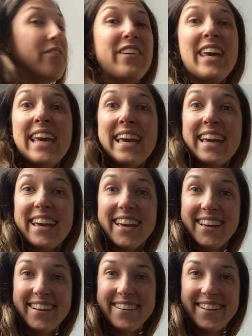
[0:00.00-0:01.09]

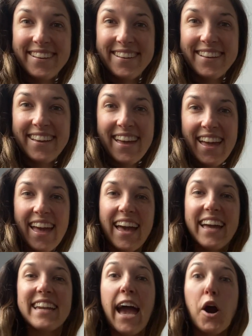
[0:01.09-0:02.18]
V.
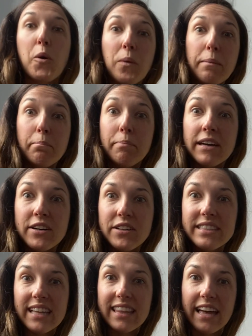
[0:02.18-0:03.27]
And how we
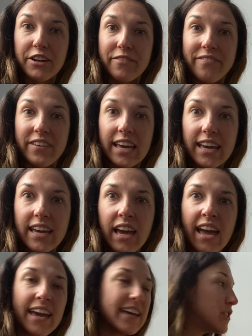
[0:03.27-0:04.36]
build the letter V
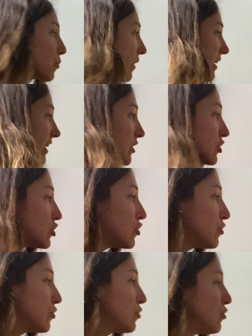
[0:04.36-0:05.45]
is we need
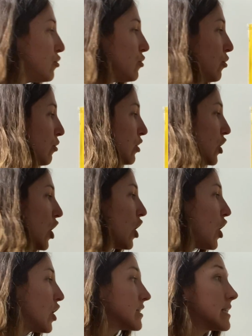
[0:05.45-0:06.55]
two
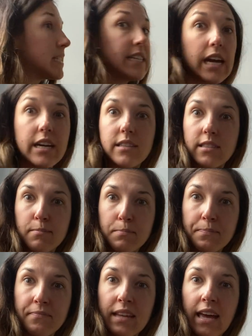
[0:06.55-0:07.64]
long sticks.
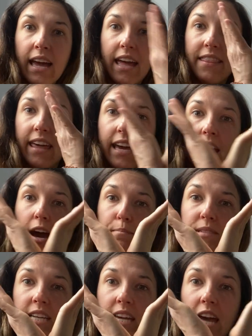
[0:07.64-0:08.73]
And they
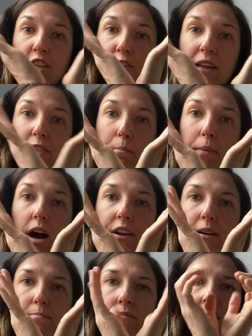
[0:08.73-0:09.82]
come together at the
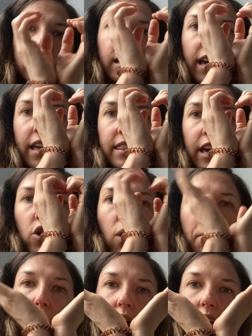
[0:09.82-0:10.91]
bottom and they go
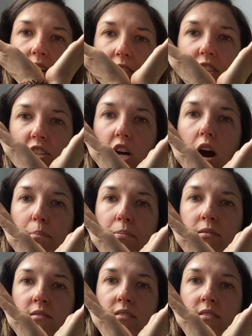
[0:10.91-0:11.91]
apart at the top.